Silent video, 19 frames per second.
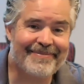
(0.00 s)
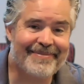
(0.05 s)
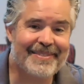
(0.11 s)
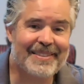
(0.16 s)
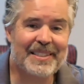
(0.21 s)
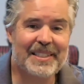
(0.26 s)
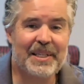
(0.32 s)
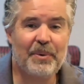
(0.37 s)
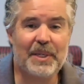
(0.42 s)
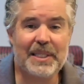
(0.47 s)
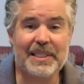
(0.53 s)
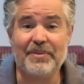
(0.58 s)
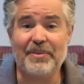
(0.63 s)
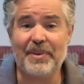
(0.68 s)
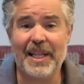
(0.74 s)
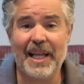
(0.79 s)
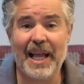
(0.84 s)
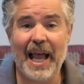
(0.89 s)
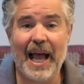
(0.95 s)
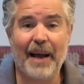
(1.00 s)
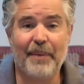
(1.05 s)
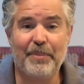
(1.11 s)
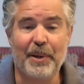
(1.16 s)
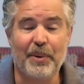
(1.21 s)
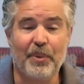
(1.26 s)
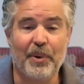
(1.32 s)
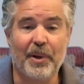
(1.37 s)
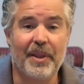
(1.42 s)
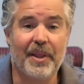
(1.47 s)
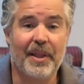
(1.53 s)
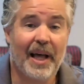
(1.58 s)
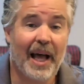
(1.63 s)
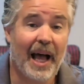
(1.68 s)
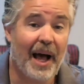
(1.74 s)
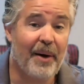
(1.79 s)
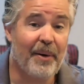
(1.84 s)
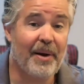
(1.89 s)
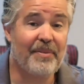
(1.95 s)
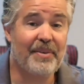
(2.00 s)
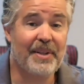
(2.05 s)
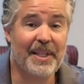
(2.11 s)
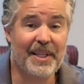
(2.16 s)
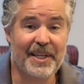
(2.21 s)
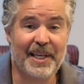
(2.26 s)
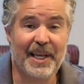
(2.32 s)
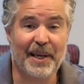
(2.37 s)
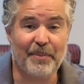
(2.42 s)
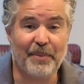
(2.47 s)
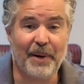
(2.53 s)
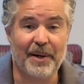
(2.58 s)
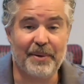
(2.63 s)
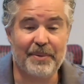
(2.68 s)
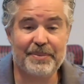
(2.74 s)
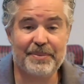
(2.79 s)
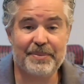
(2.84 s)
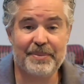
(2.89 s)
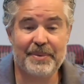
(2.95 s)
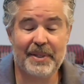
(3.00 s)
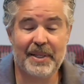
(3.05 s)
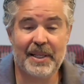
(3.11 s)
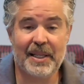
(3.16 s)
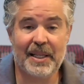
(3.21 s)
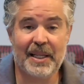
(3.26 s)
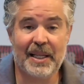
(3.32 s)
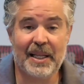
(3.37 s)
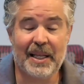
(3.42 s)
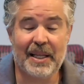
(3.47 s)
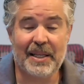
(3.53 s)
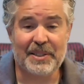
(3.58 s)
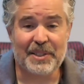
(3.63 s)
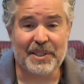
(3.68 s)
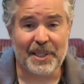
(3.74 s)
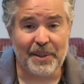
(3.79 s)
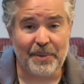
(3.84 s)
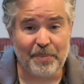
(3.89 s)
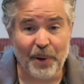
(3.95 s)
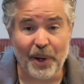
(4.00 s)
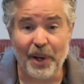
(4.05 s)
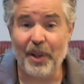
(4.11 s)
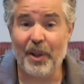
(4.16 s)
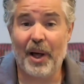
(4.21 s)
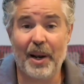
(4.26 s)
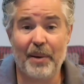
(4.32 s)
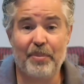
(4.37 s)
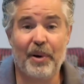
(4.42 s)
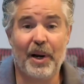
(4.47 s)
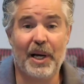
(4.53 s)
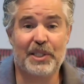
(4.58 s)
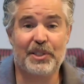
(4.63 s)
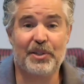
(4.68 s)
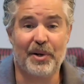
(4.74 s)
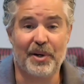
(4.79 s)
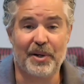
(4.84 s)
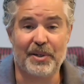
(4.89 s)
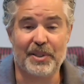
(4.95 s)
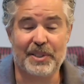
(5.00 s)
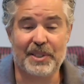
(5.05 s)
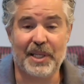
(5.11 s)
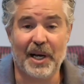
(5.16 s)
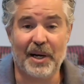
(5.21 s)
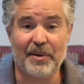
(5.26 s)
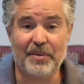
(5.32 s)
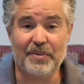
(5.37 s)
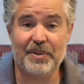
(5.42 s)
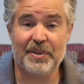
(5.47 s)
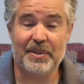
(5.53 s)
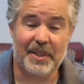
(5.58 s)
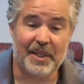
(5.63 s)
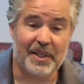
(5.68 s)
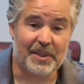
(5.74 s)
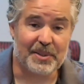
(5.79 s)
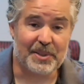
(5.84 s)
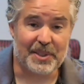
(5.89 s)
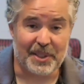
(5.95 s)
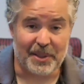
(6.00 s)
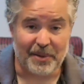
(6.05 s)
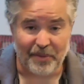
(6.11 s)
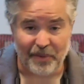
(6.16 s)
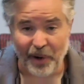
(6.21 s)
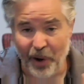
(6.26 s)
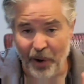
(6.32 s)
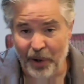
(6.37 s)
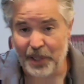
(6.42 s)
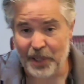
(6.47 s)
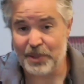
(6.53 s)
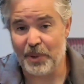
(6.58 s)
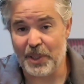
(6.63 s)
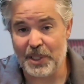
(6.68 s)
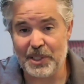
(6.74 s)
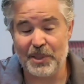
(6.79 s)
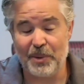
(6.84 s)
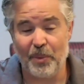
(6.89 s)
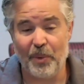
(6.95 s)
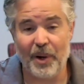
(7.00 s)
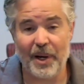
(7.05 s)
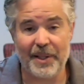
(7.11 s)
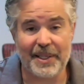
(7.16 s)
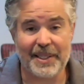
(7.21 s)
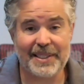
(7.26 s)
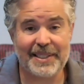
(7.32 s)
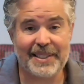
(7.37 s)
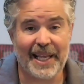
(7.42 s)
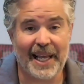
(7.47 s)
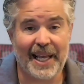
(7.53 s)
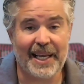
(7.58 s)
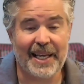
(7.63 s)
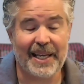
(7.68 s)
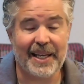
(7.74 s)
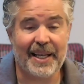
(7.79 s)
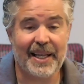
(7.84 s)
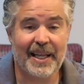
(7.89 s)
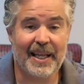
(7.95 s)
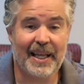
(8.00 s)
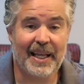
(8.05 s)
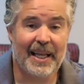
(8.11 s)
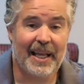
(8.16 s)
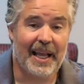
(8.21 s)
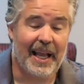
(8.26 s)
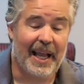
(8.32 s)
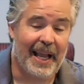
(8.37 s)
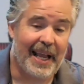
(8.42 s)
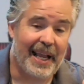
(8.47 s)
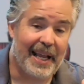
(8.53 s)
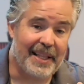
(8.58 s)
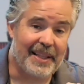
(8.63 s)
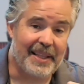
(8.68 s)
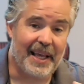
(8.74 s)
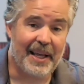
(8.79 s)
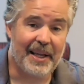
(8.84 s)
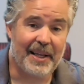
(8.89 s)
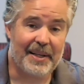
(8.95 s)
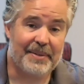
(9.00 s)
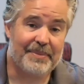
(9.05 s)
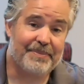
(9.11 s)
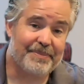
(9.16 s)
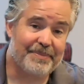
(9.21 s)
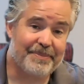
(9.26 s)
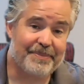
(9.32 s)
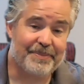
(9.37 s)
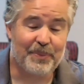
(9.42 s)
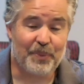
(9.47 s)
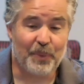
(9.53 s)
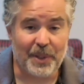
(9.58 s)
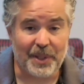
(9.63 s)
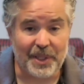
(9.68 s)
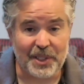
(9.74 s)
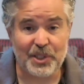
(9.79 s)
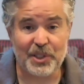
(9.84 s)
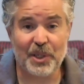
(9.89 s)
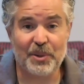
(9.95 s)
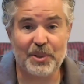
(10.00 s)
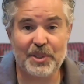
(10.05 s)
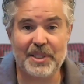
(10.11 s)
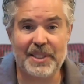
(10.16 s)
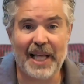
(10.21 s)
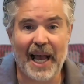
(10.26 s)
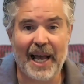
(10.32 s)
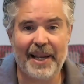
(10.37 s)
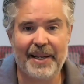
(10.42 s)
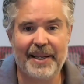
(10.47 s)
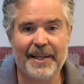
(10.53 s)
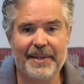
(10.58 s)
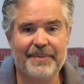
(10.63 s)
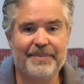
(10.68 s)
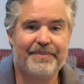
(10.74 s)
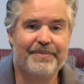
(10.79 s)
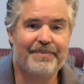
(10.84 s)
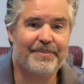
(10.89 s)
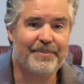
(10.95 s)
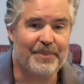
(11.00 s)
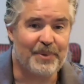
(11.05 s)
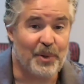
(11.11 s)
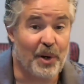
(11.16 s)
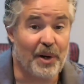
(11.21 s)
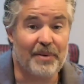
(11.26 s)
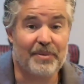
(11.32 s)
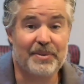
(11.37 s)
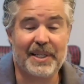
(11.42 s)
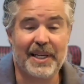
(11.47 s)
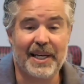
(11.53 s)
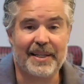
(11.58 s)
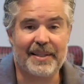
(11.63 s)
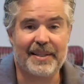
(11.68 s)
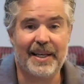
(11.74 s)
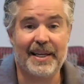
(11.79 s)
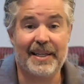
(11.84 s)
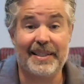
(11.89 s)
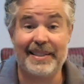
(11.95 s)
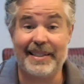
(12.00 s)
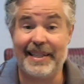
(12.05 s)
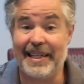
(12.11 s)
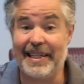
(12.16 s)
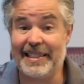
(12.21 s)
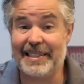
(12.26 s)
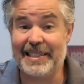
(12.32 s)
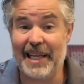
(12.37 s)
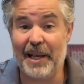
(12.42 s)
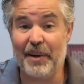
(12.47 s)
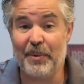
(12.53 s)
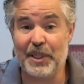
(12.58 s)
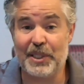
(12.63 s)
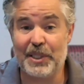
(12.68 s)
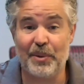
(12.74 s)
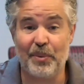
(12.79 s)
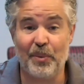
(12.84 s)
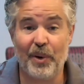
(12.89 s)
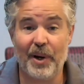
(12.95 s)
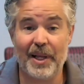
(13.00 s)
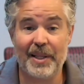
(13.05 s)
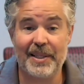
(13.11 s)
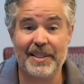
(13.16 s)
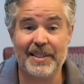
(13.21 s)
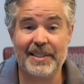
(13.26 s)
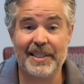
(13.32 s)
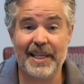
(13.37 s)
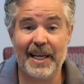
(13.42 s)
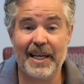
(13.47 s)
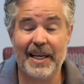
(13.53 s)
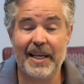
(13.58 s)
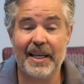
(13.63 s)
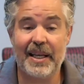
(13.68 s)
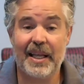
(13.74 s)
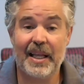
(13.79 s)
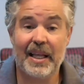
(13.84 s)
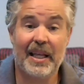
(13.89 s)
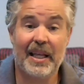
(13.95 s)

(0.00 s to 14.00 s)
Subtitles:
She wasn't really happy with how everything came out. She put a lot of pressure on herself. She rehearsed what she wanted to say. And then when the show started, nerves kicked in, didn't say what she wanted to say,